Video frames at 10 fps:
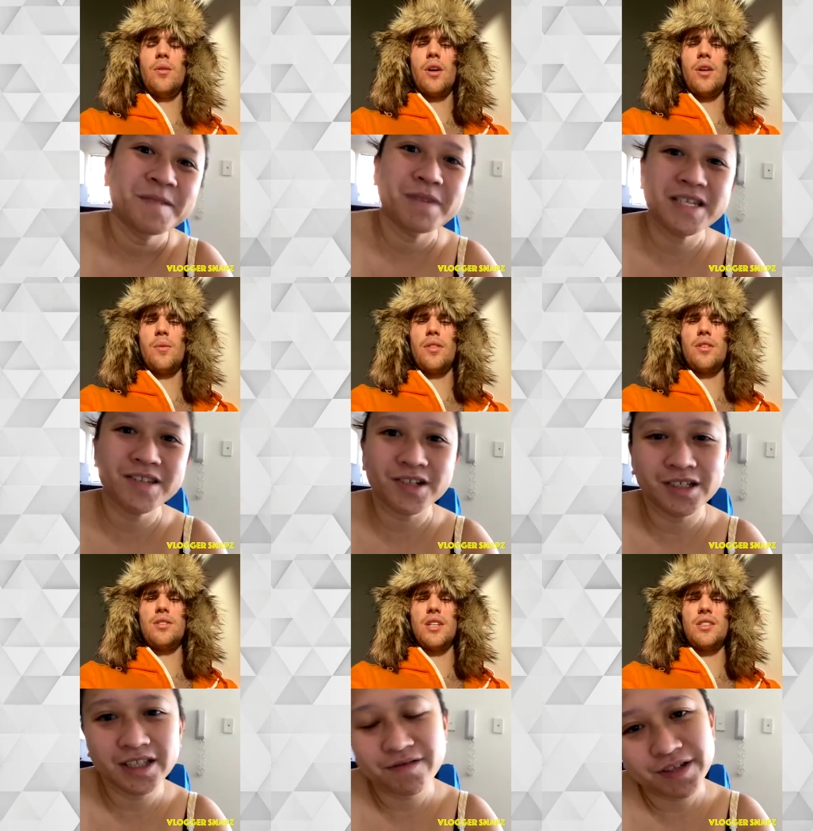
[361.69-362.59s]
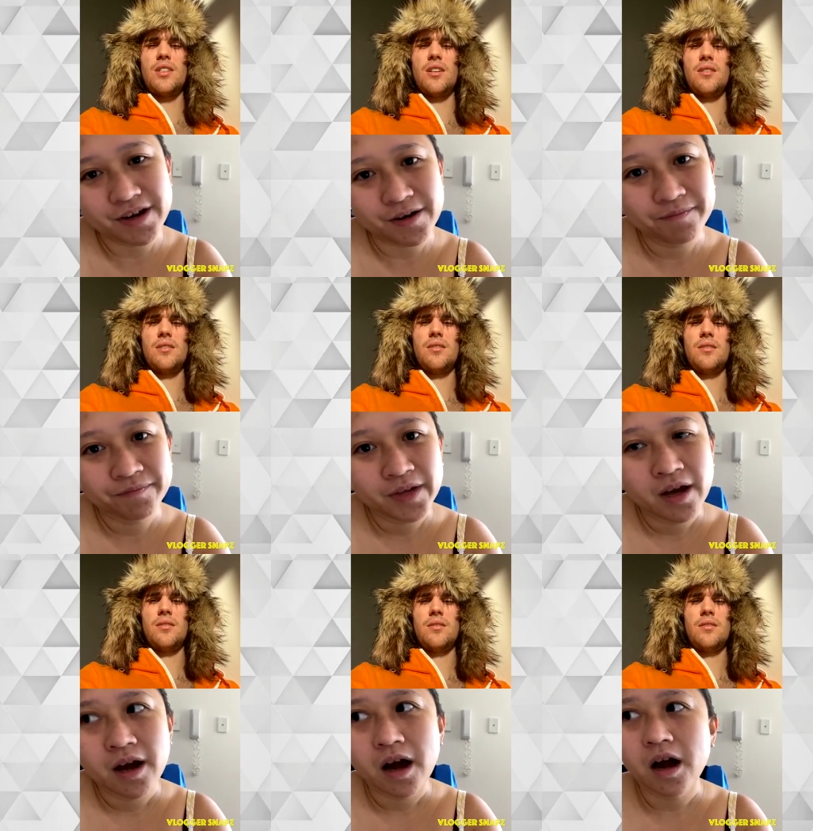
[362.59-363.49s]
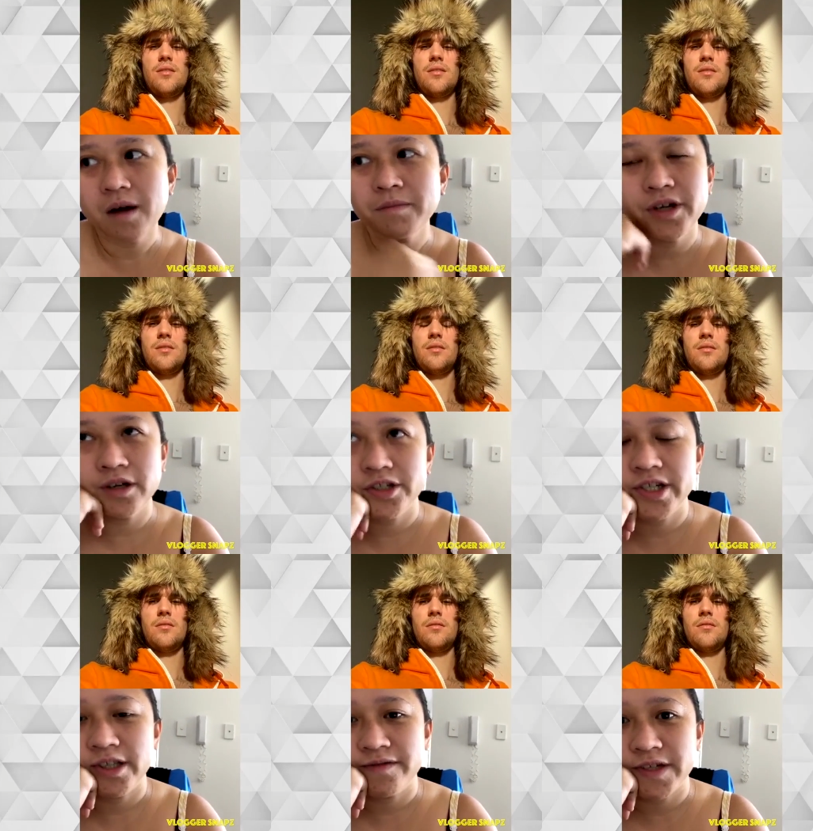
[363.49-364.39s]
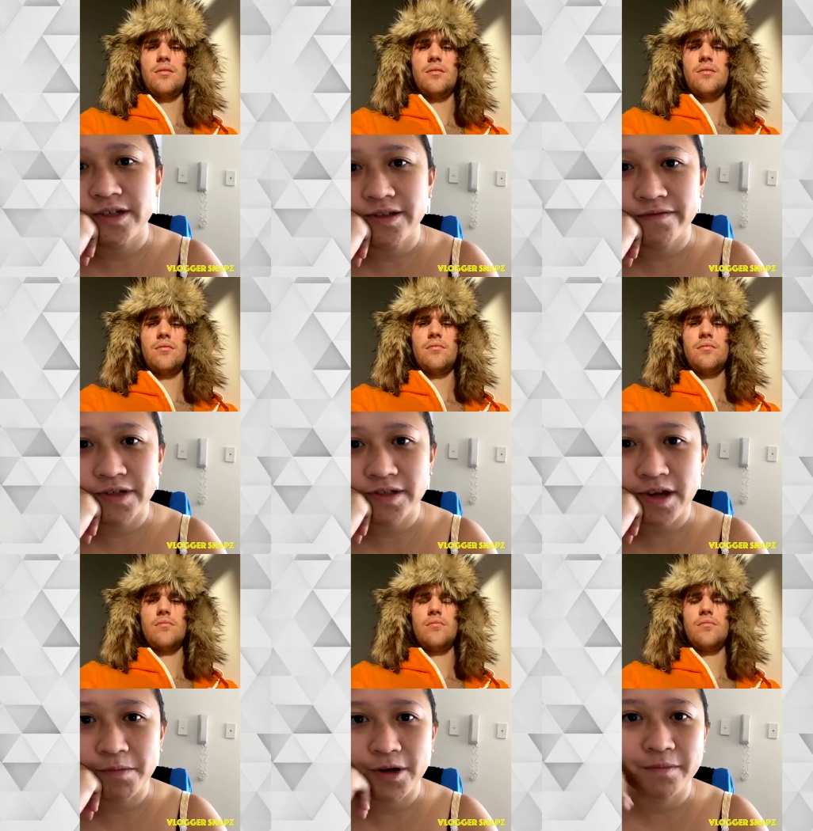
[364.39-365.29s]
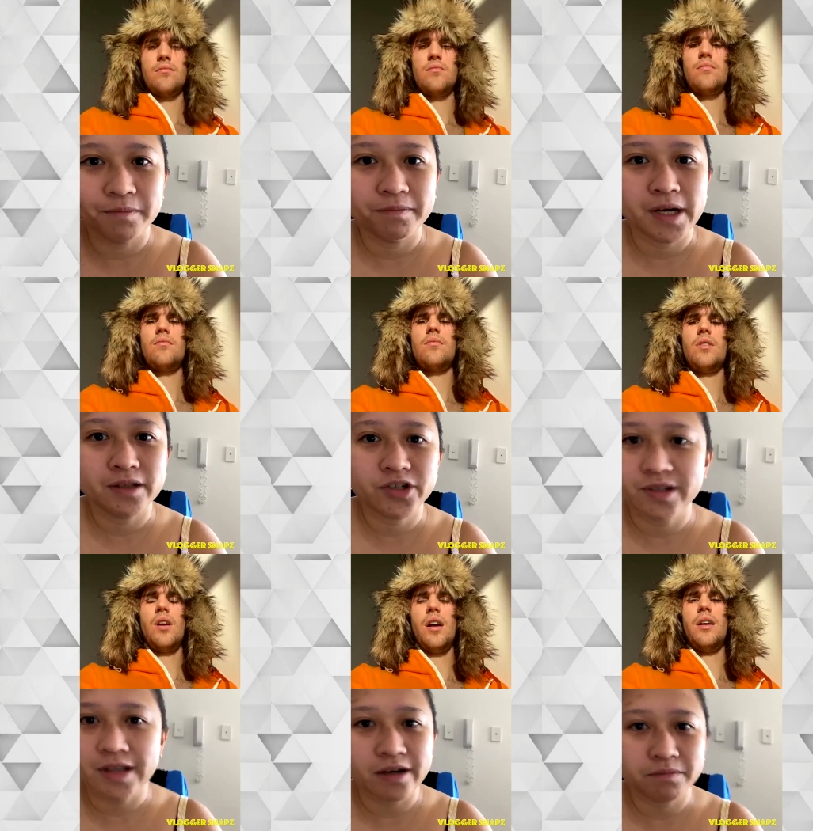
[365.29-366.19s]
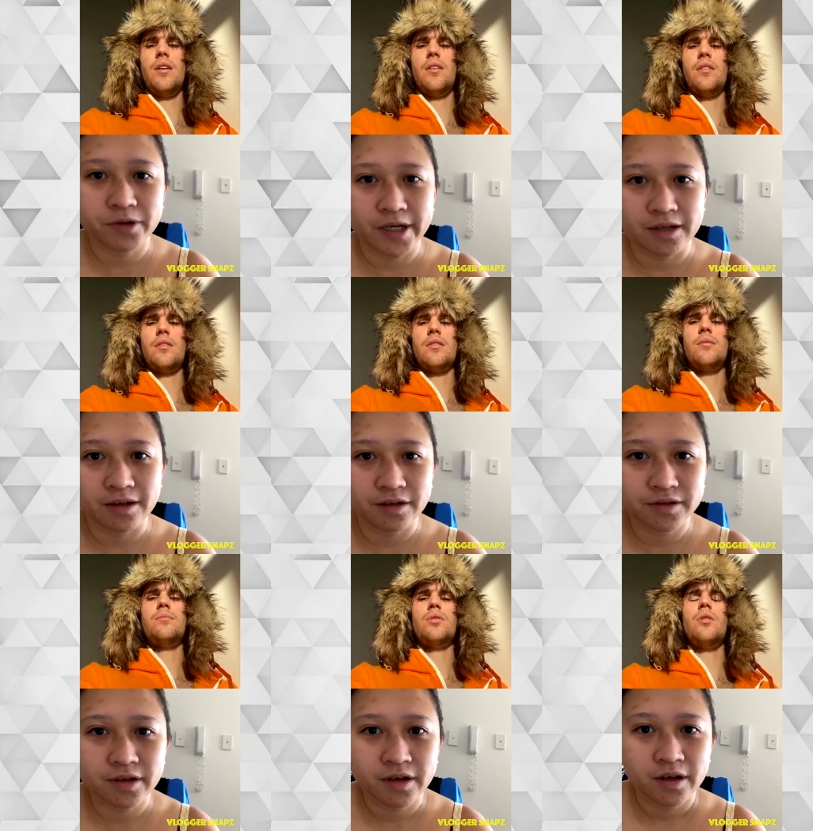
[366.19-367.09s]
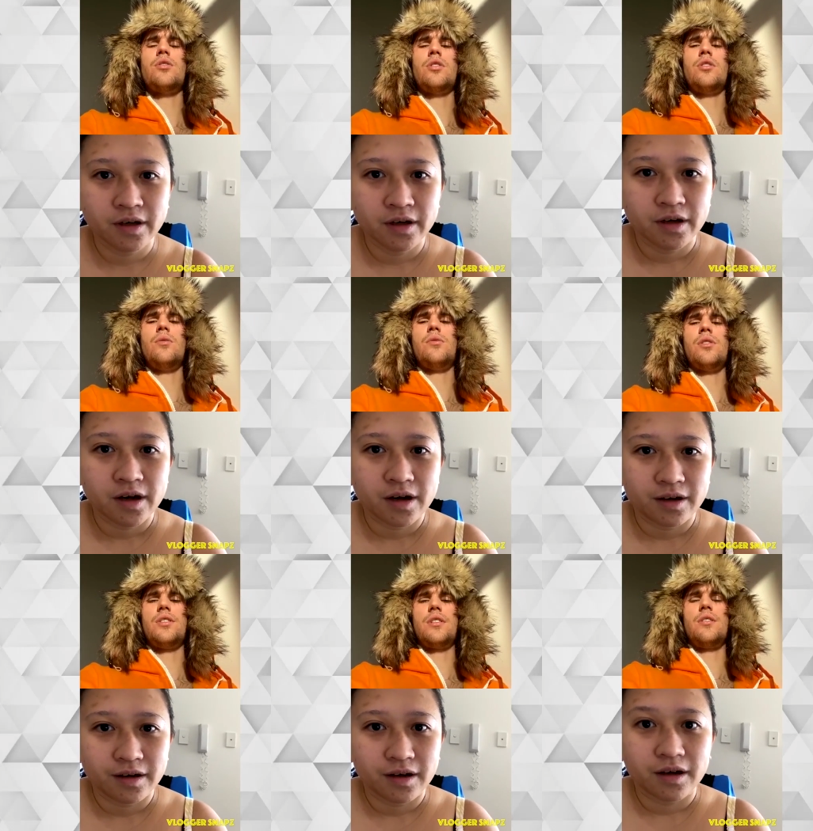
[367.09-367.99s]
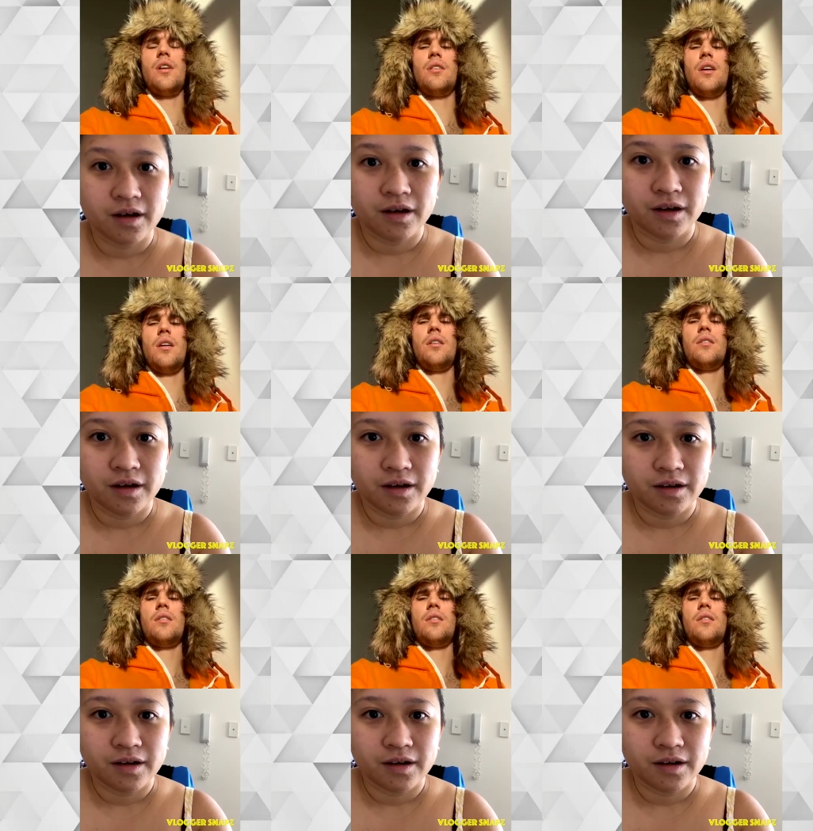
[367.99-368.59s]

Speaker 1: Are my you with your sister? Here.
Speaker 2: Um, no, she lives in a different suburb, but she's Got like you. pretty close.
Speaker 1: So it's just you and your sister out there.